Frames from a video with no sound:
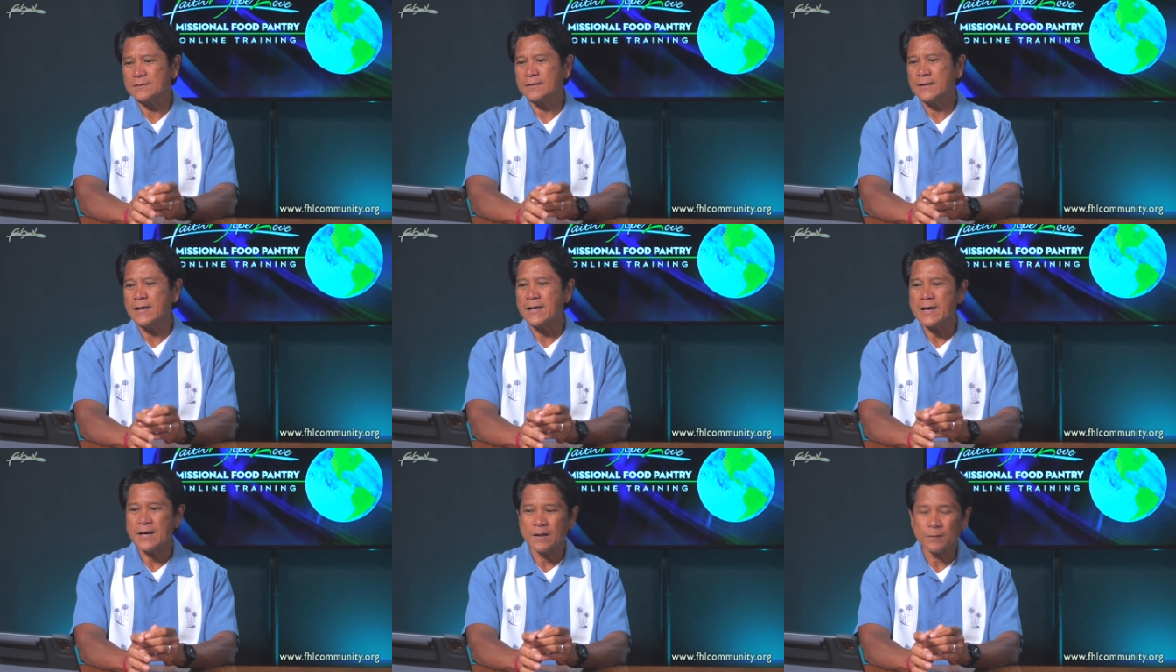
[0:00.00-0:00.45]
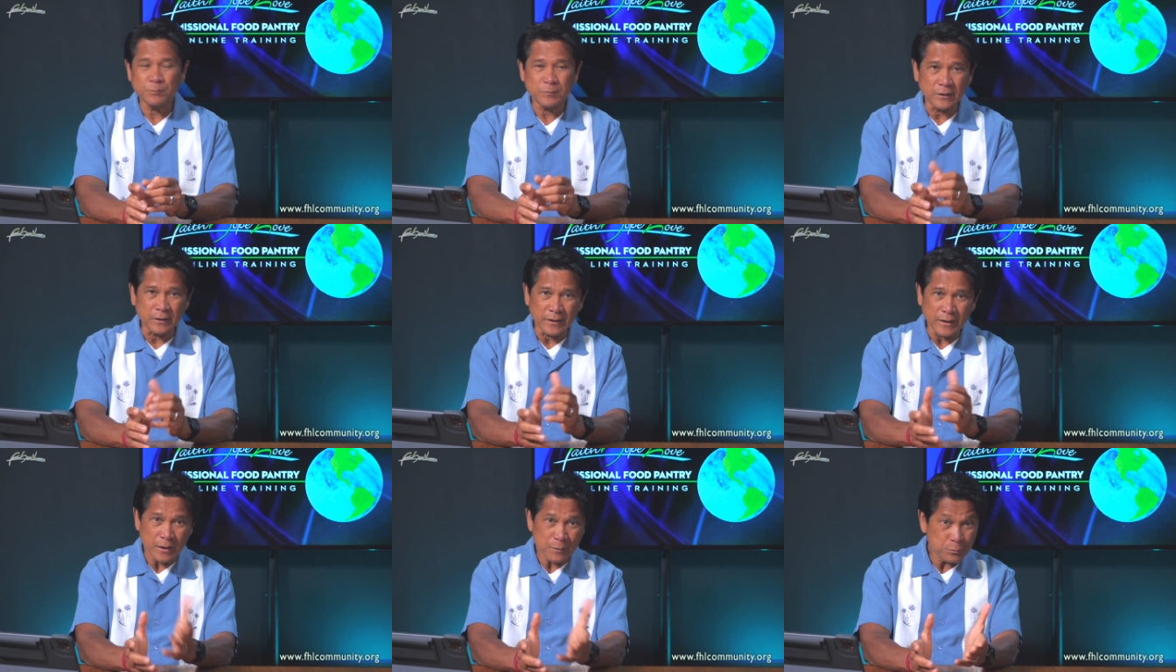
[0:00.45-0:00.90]
they
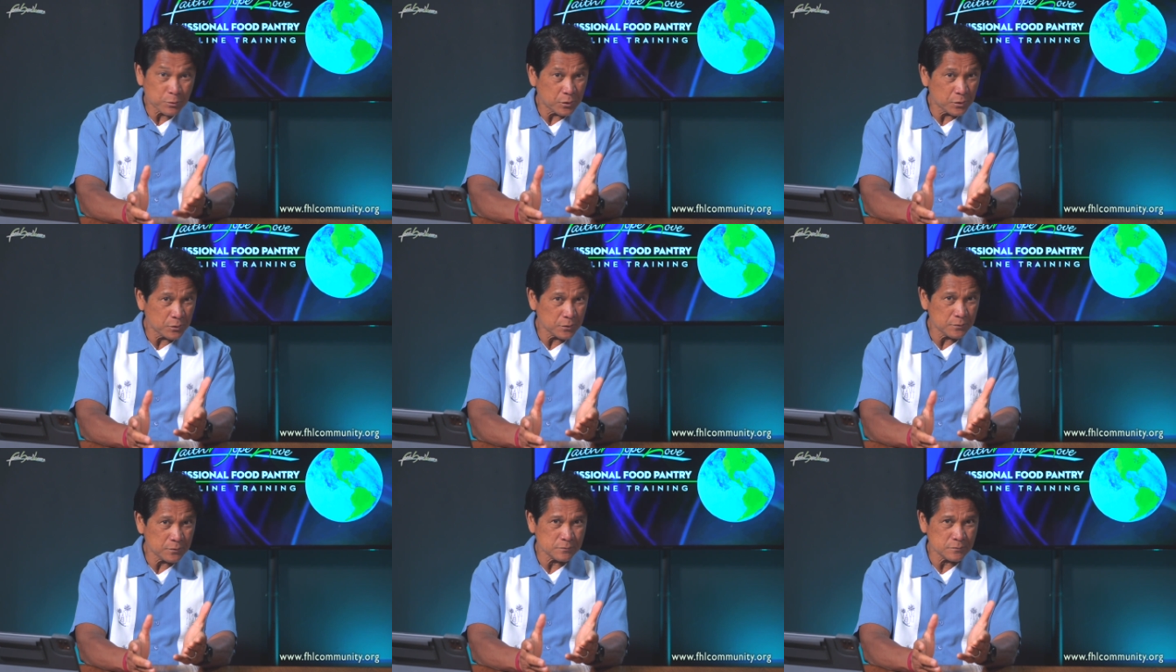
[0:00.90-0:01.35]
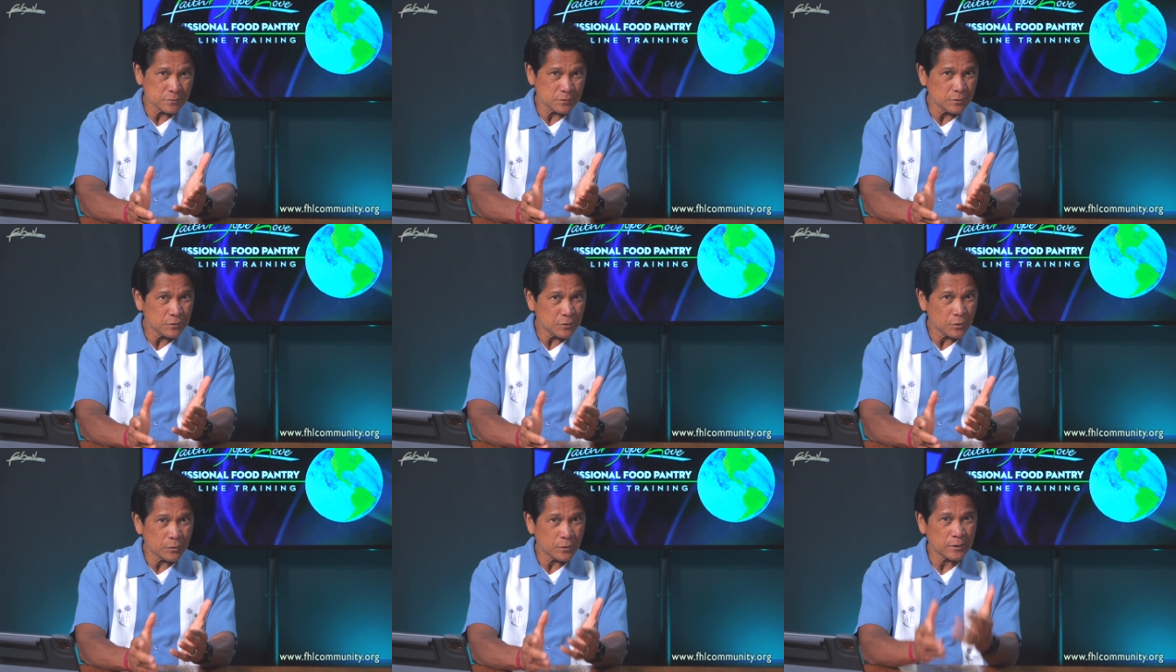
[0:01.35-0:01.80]
helped the neighborhood.
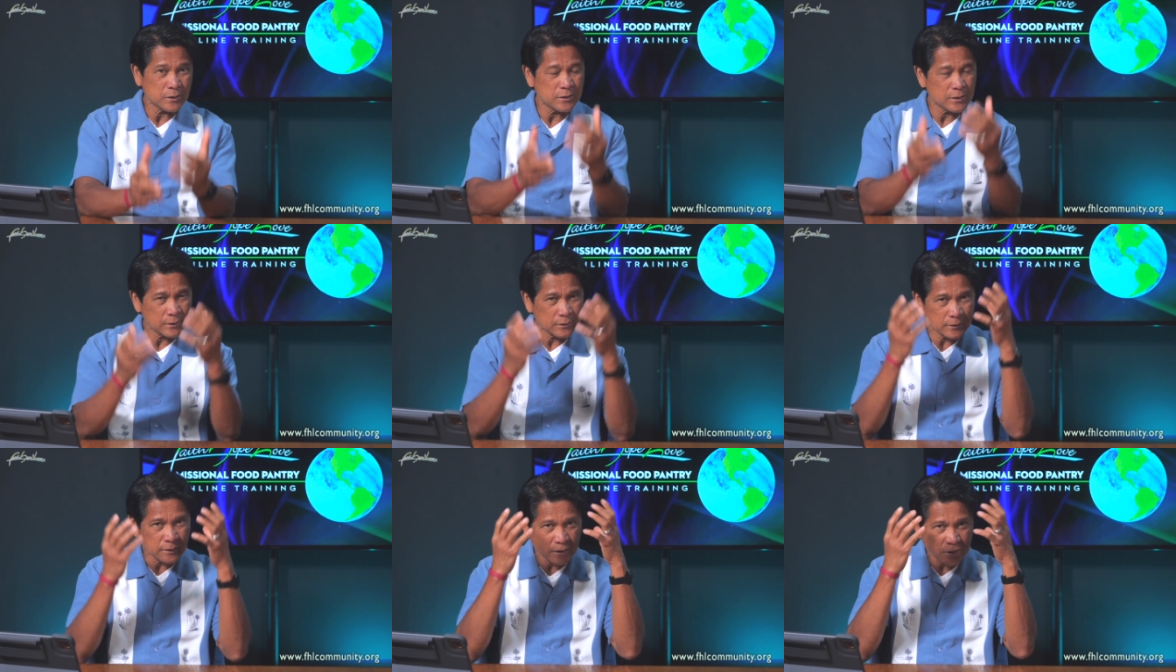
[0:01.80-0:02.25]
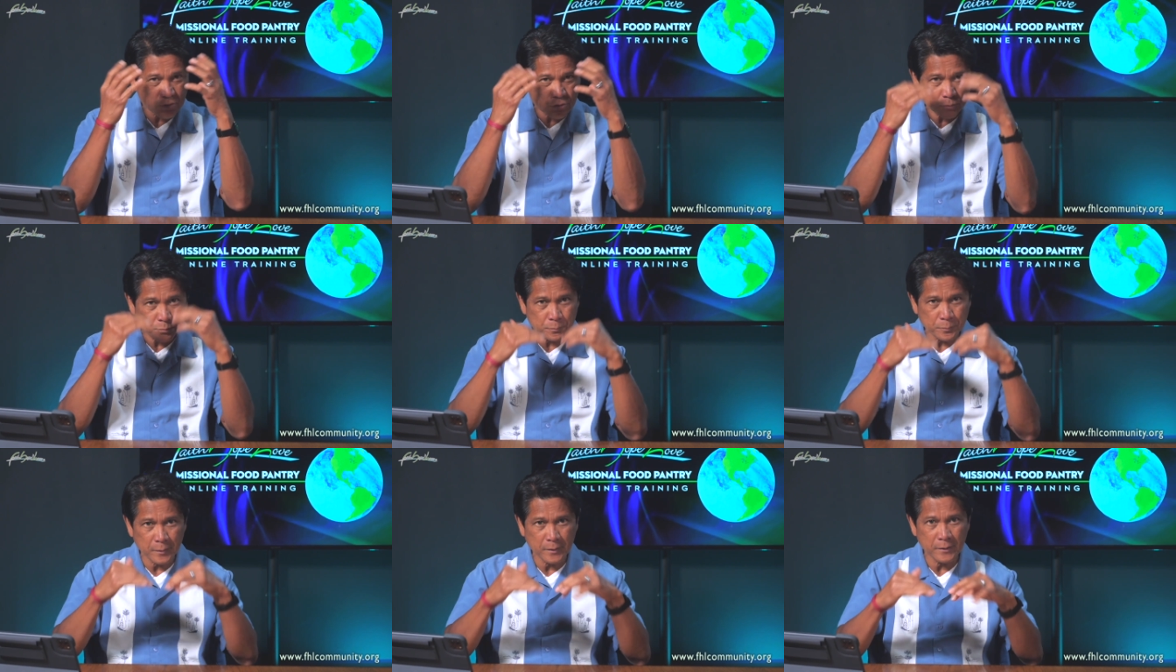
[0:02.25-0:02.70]
You know, again, the
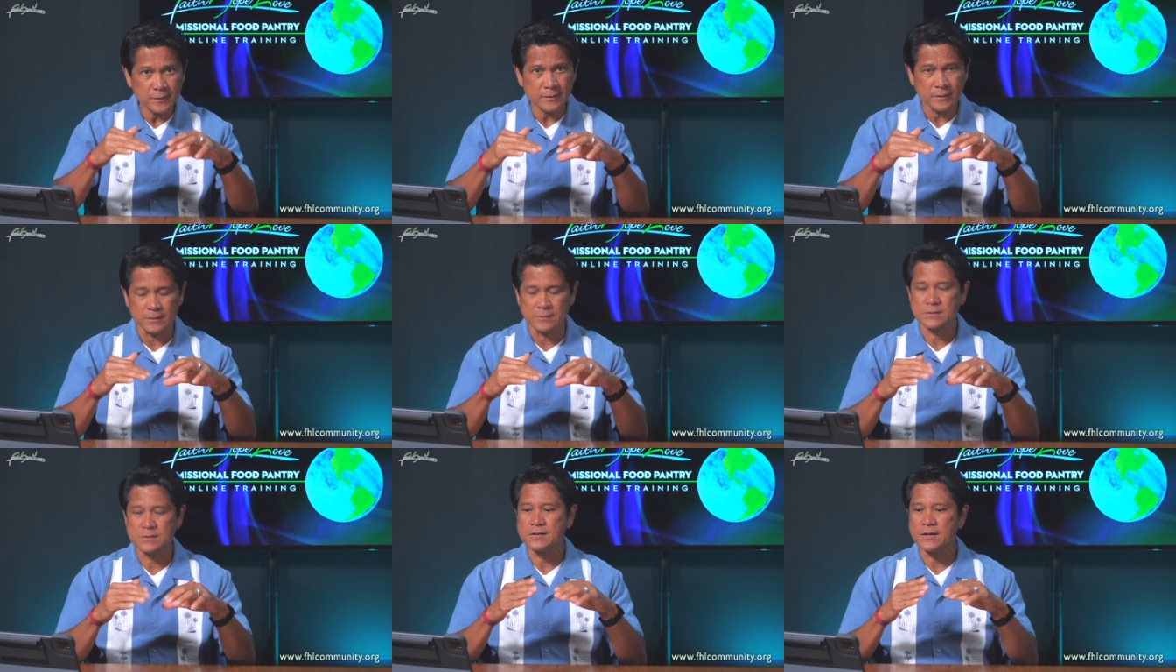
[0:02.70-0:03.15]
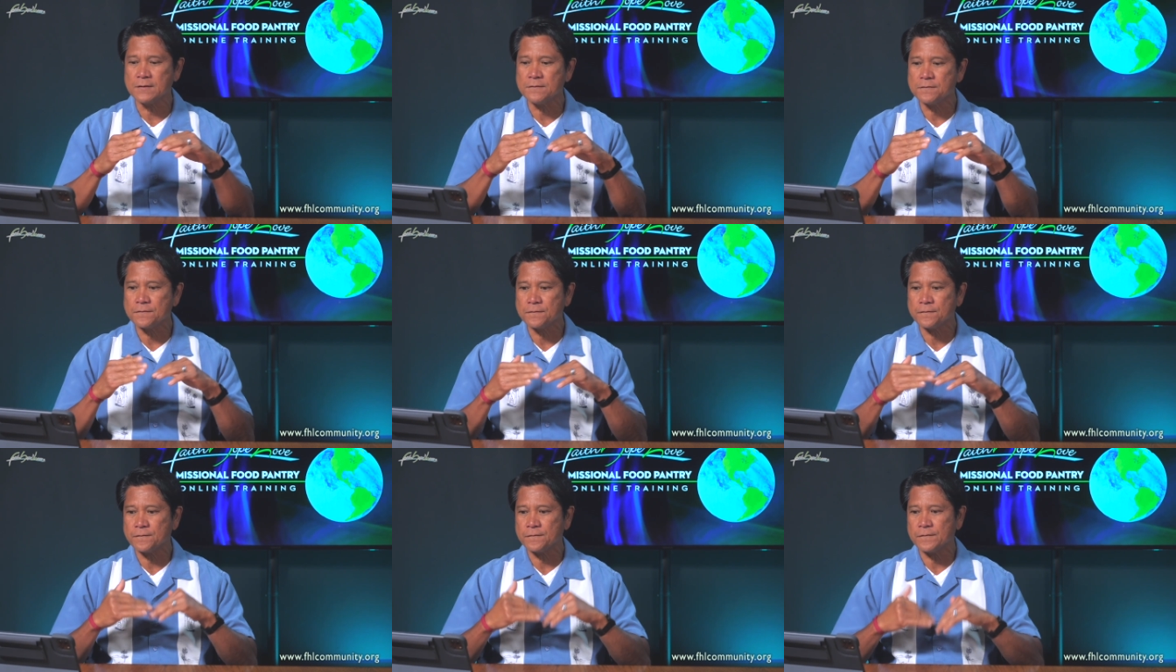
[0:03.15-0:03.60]
experience, they
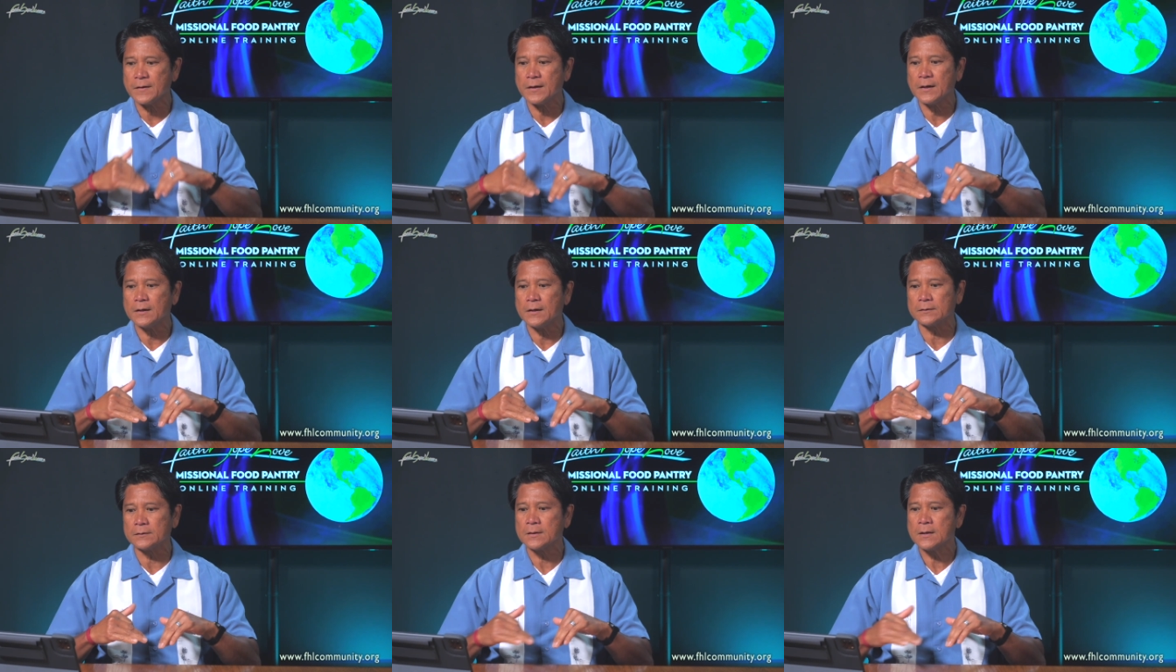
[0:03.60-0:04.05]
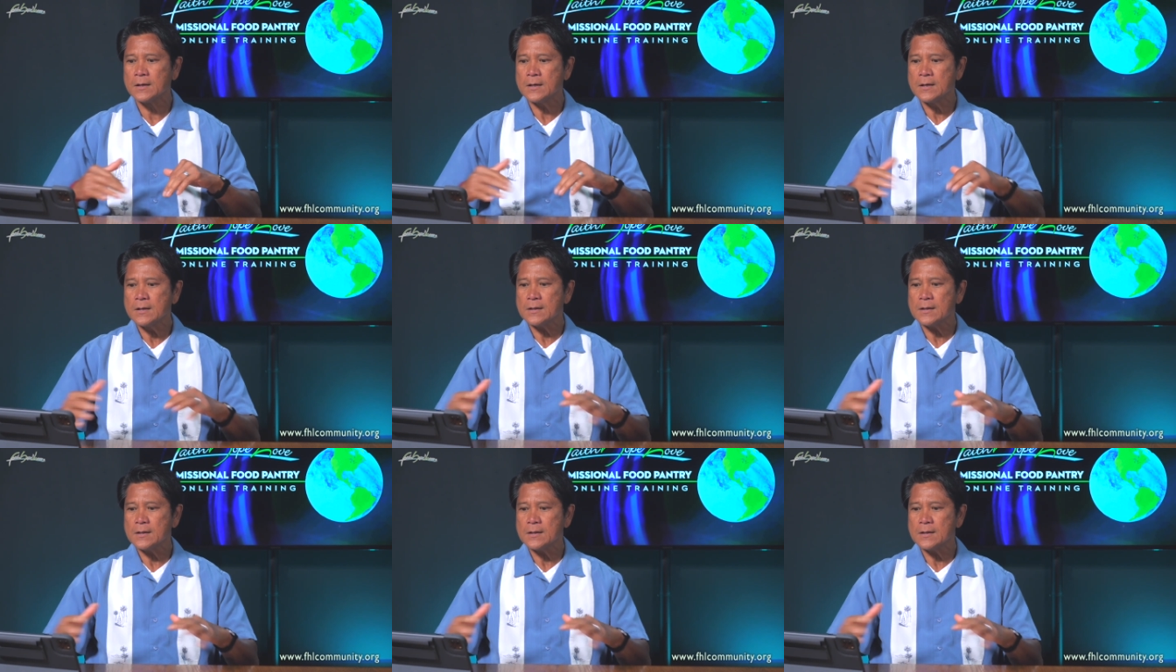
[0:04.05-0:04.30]
felt